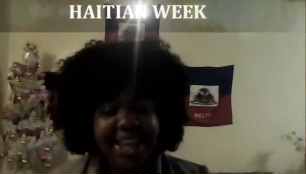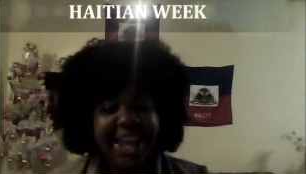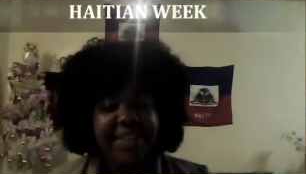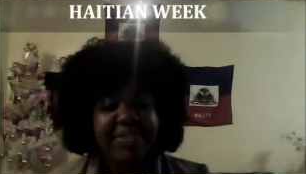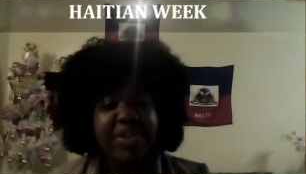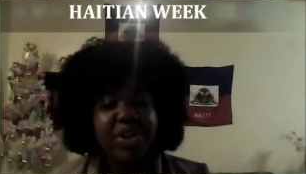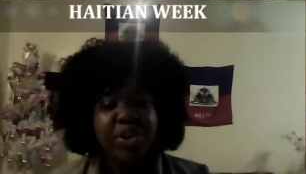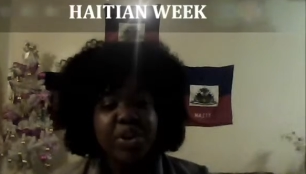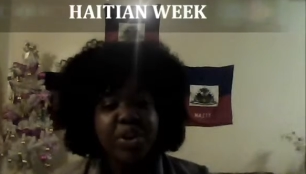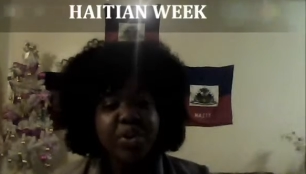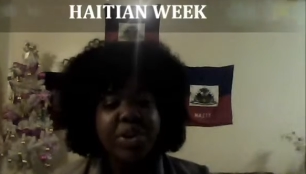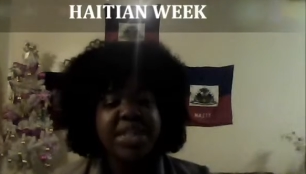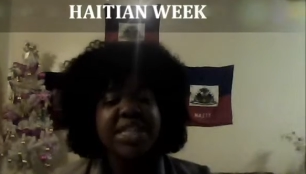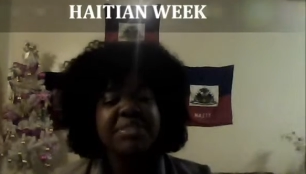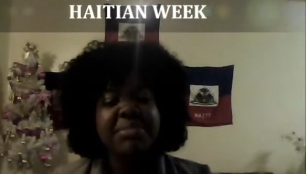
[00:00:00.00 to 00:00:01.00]
afternoon.
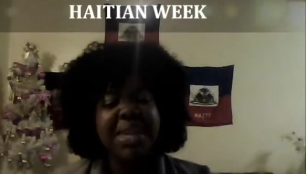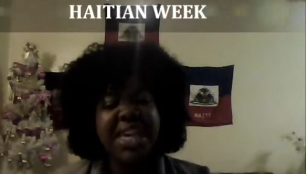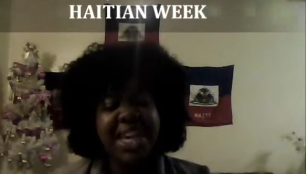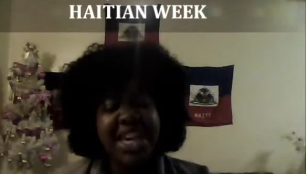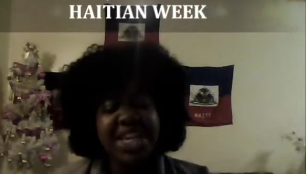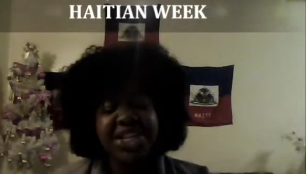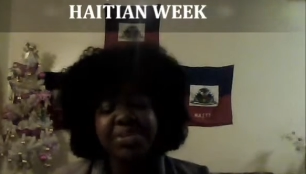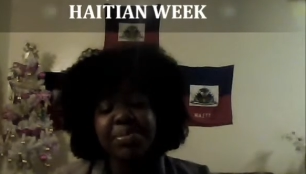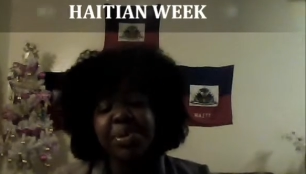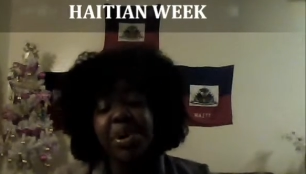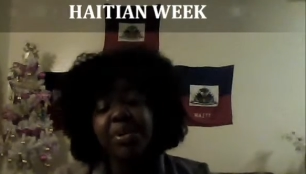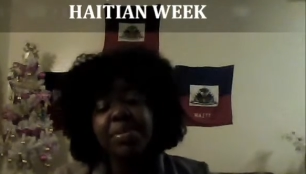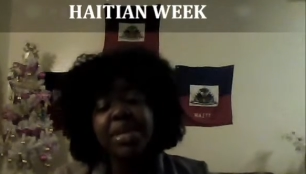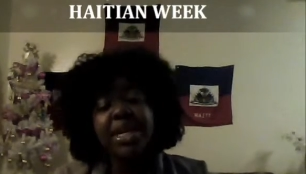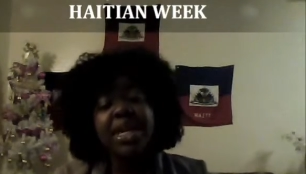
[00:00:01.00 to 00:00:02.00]
It's me, Haitian
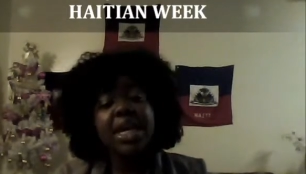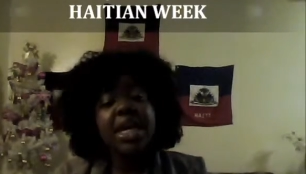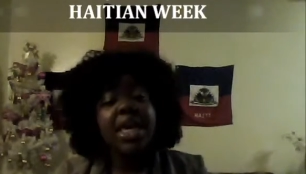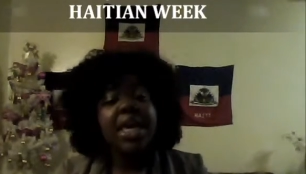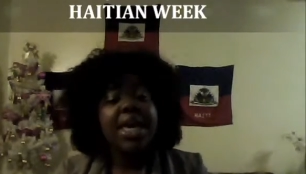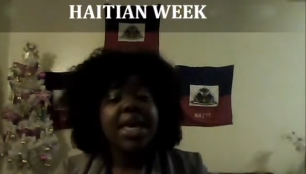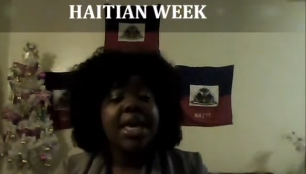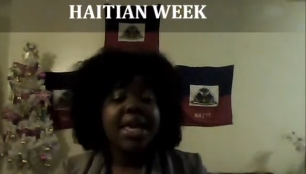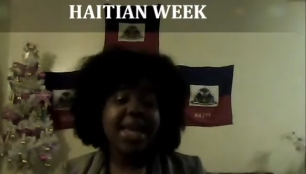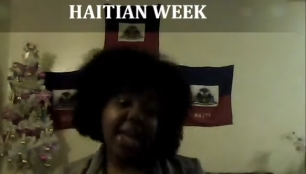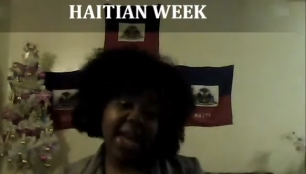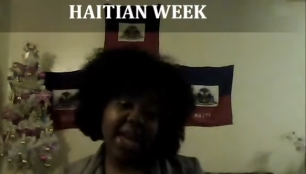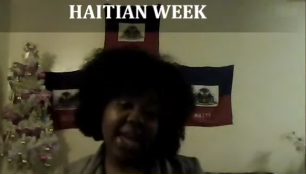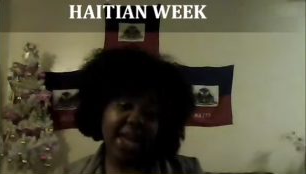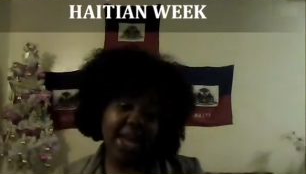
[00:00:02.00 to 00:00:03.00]
Barbie
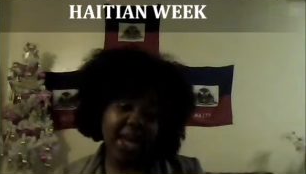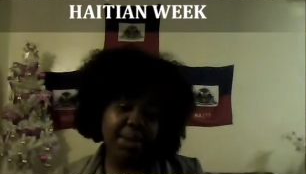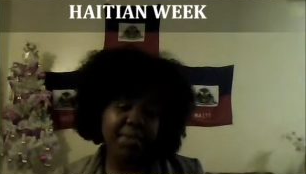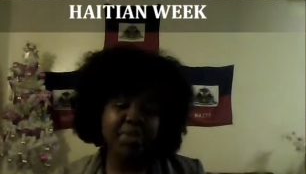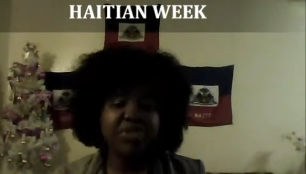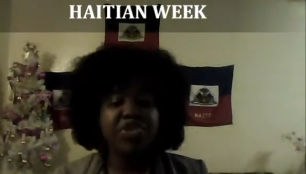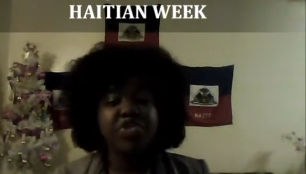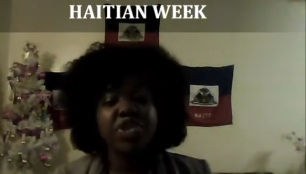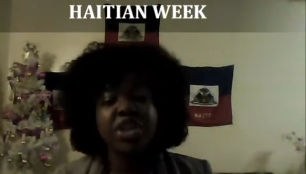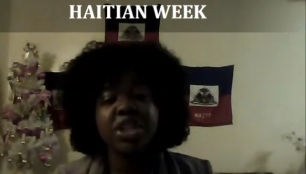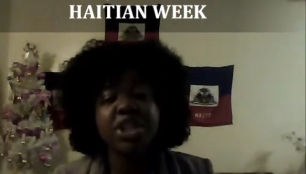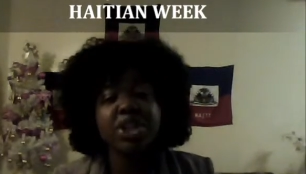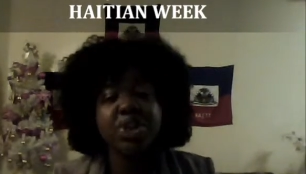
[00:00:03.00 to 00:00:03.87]
K, coming straight to